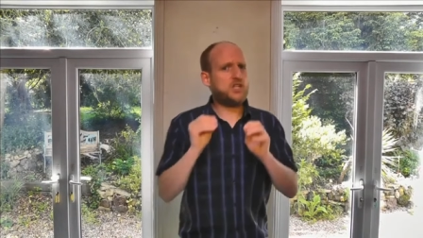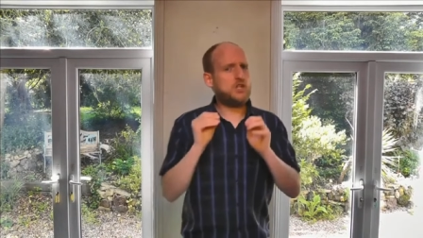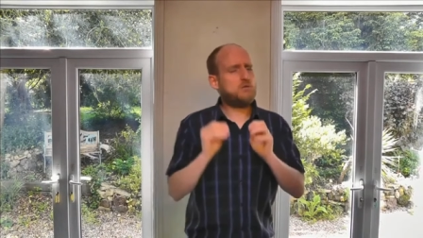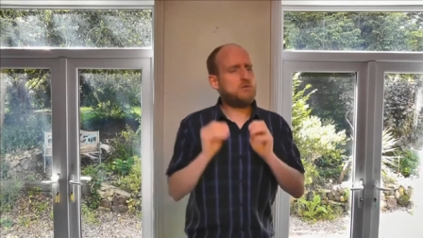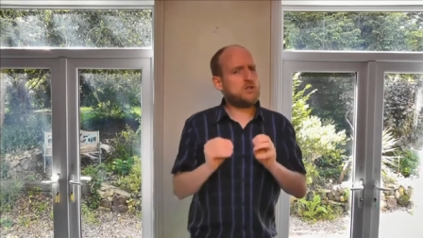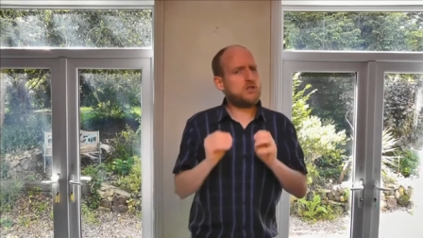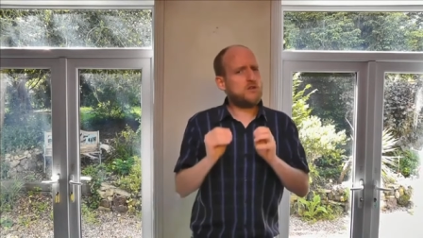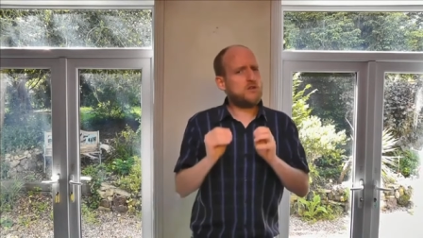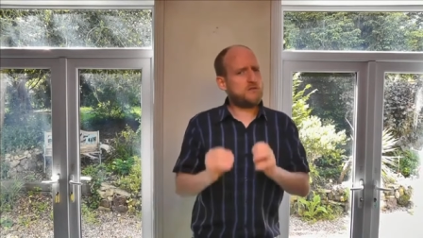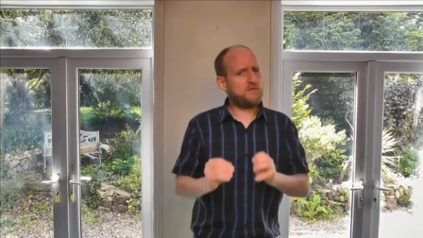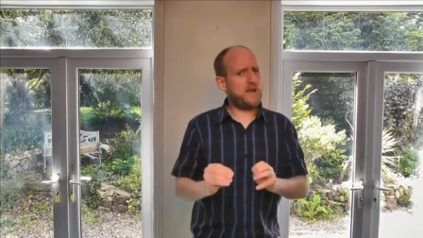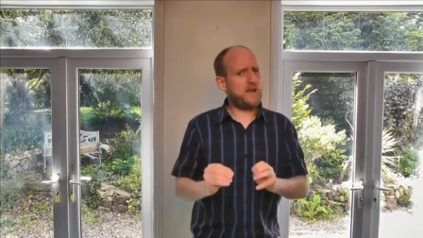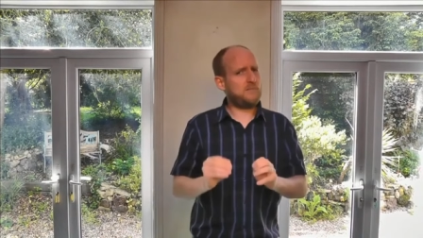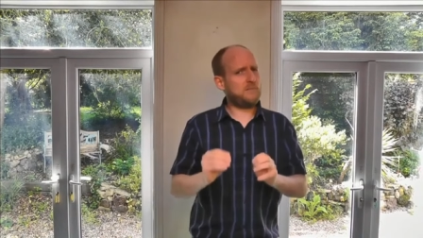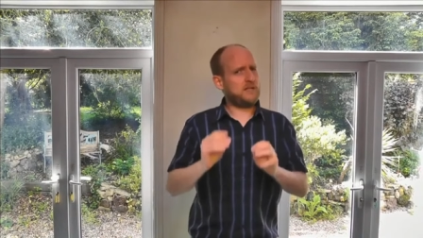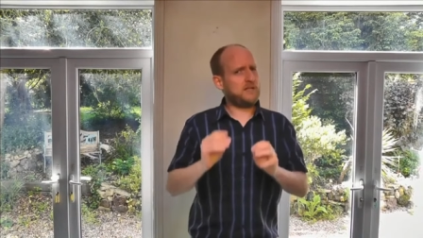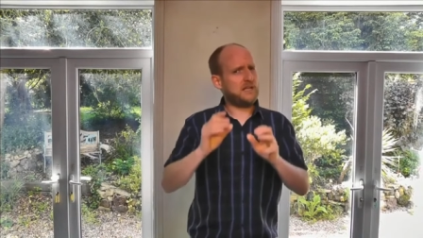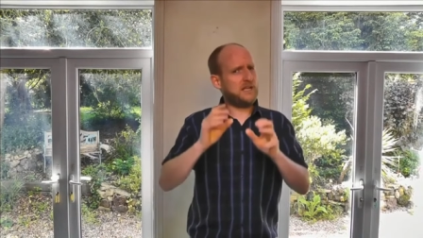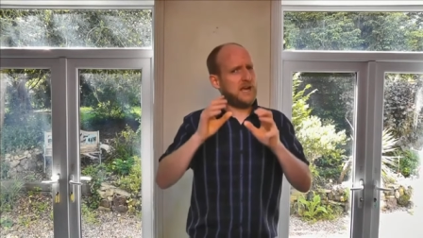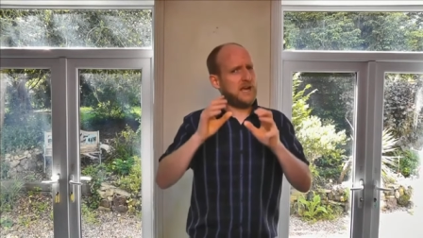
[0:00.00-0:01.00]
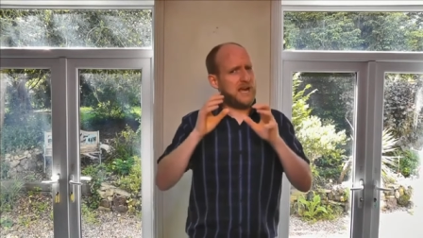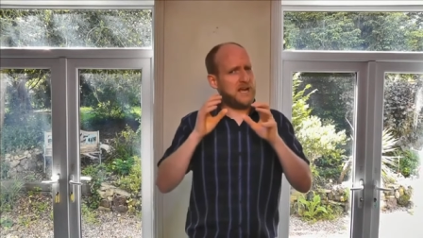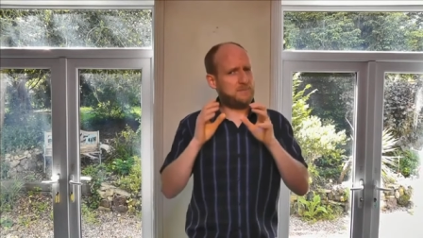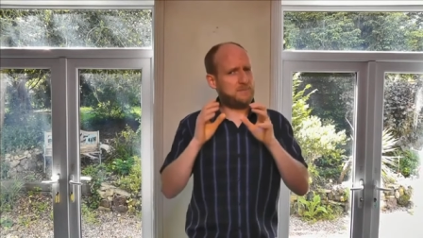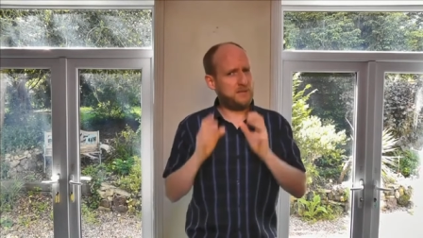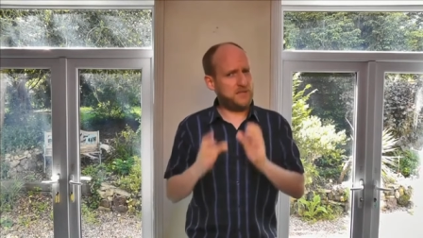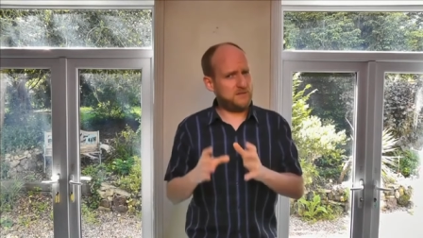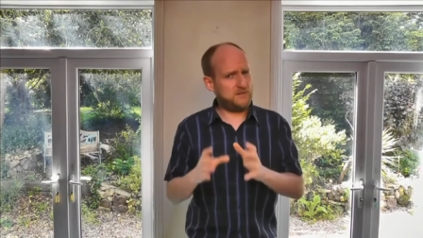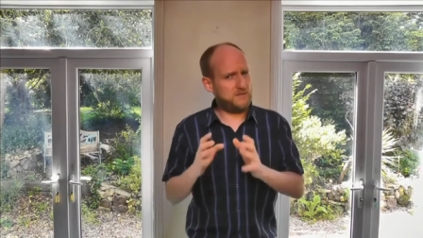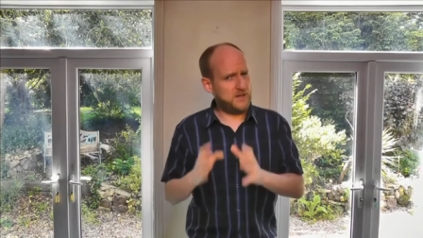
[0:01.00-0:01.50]
you and your family
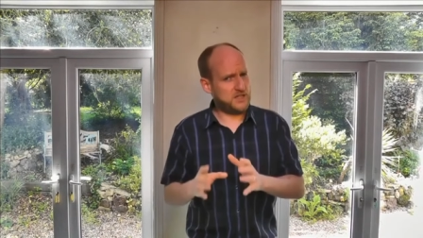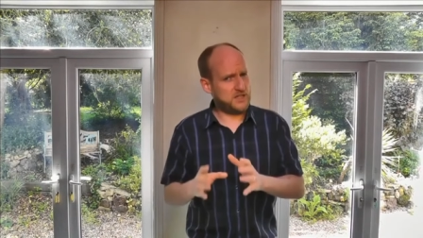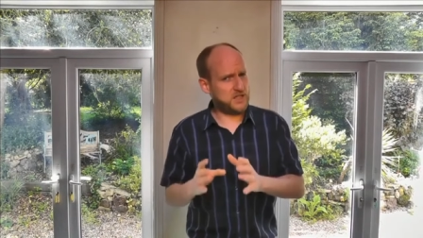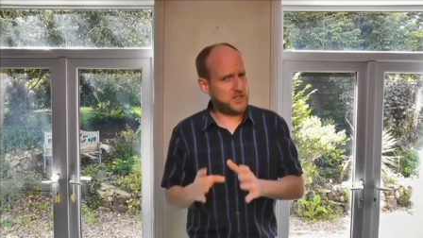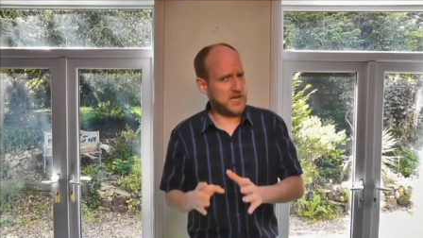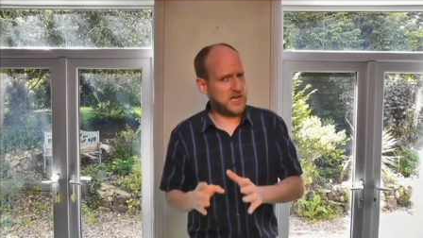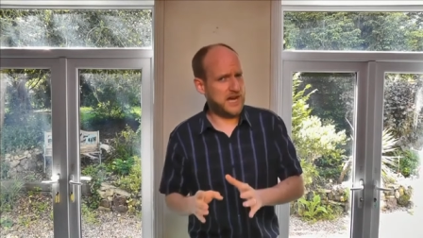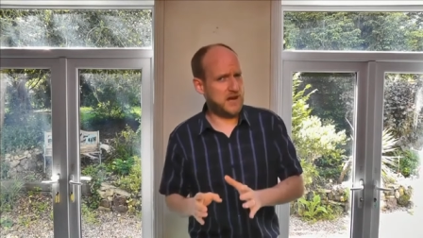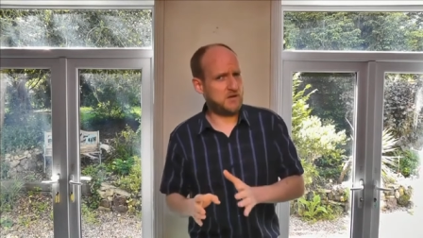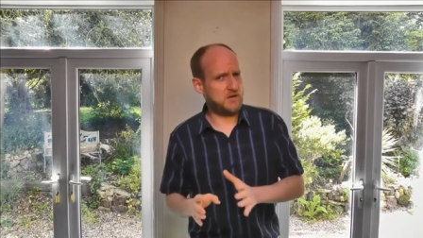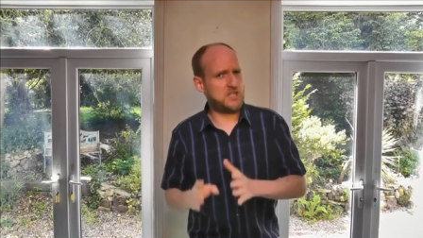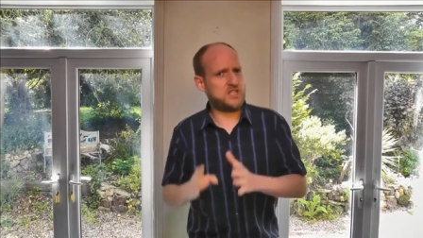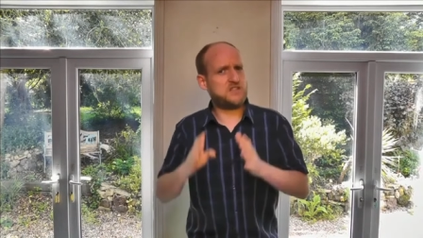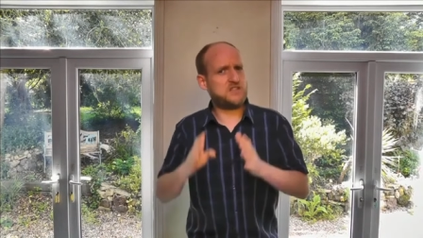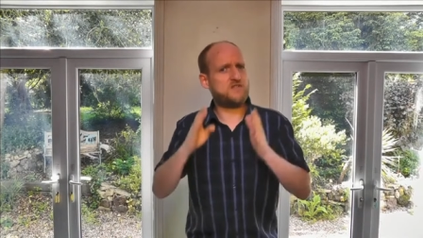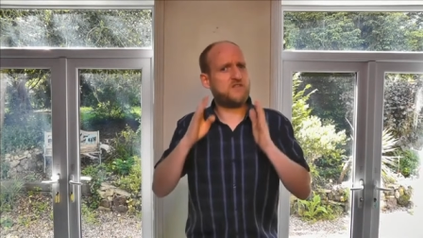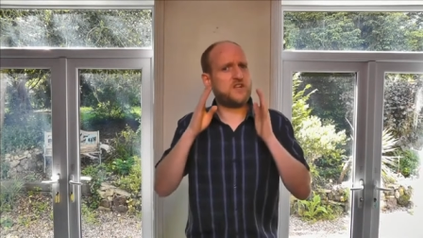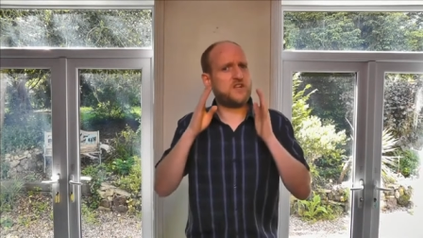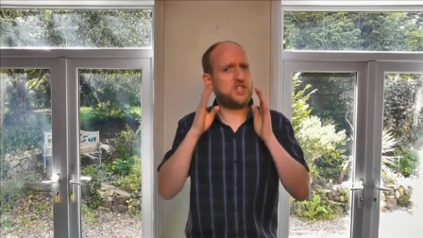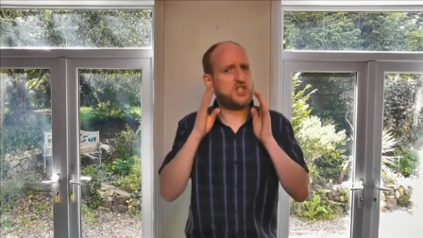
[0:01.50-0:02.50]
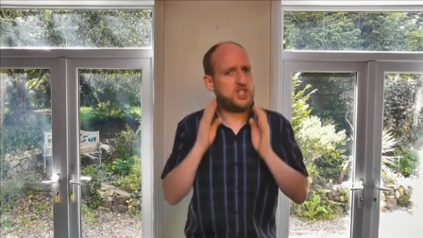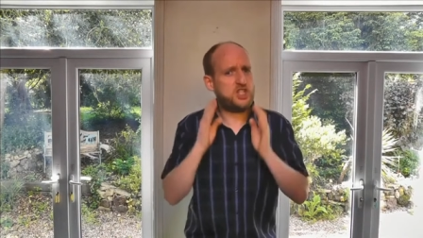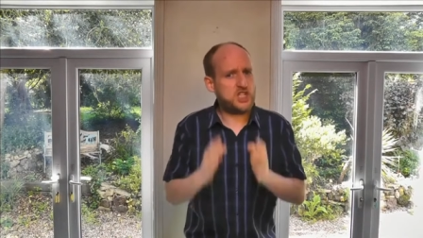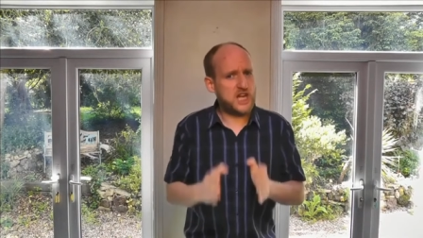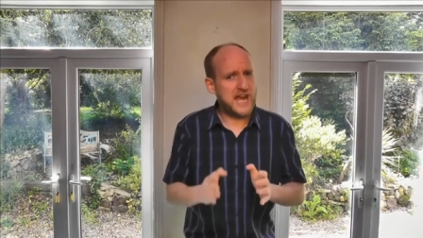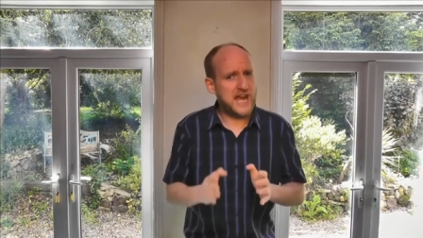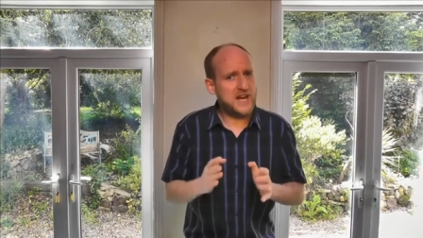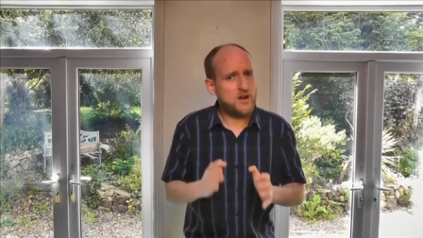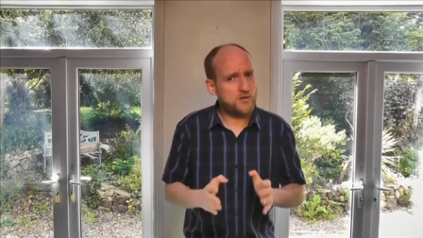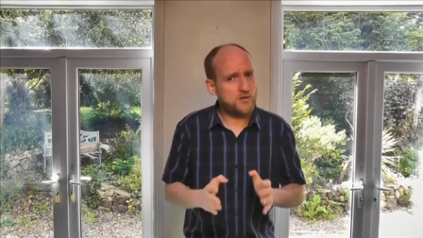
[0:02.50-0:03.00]
had been vegetarians for
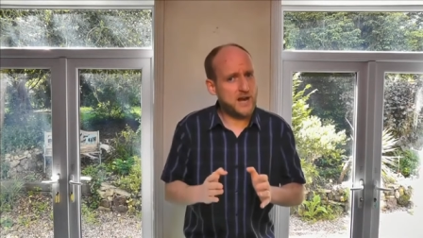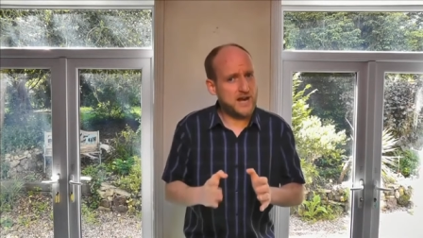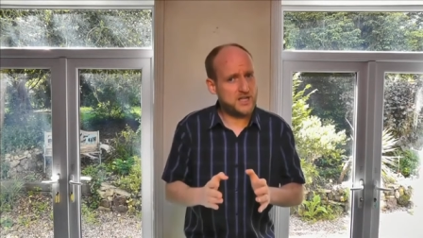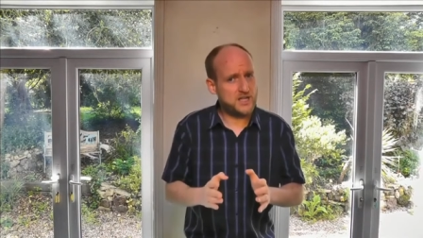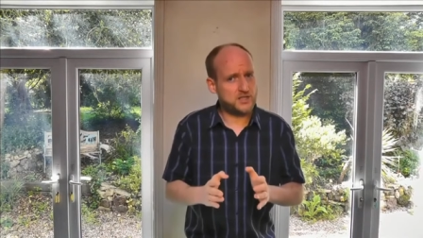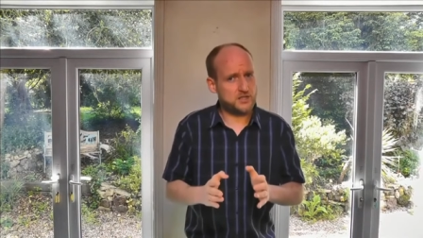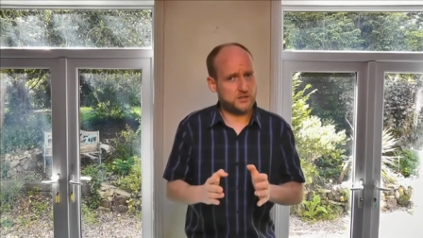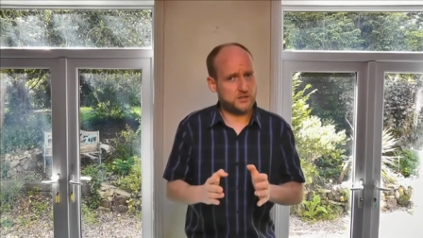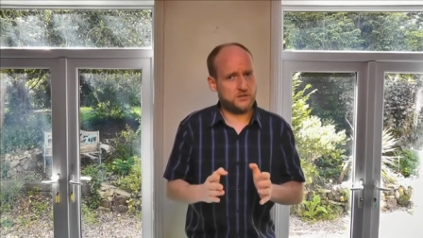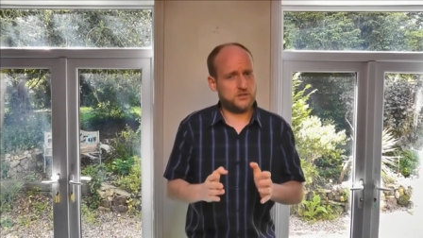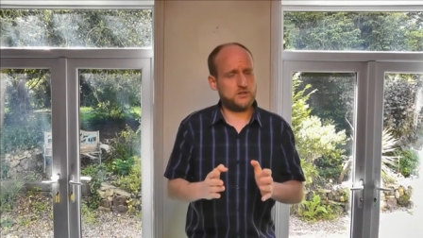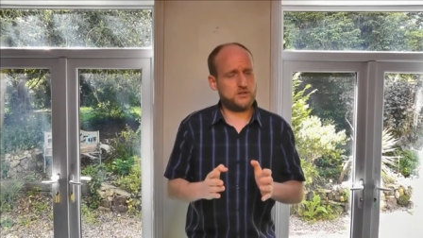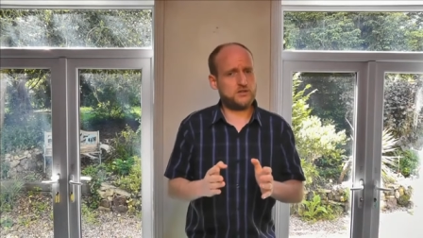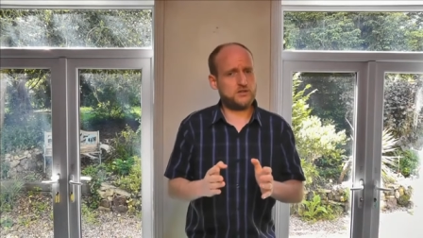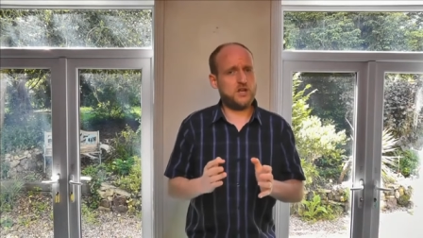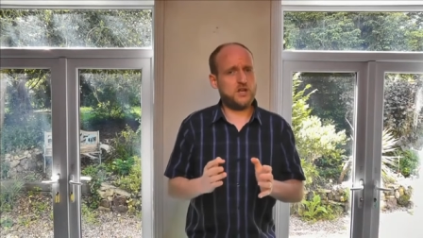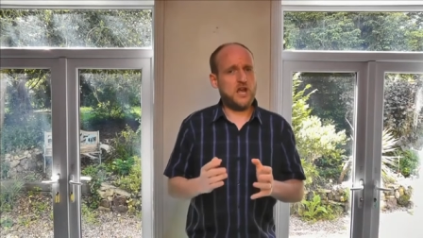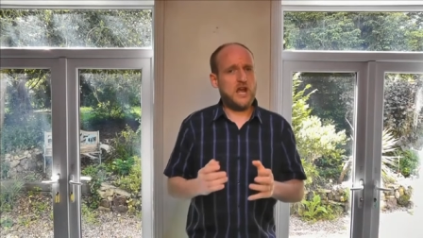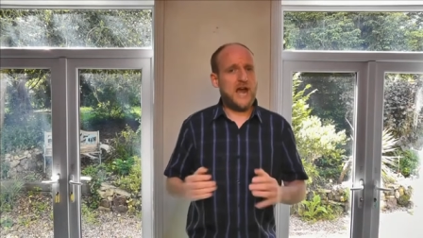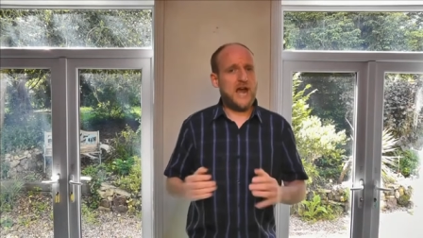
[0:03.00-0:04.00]
generations,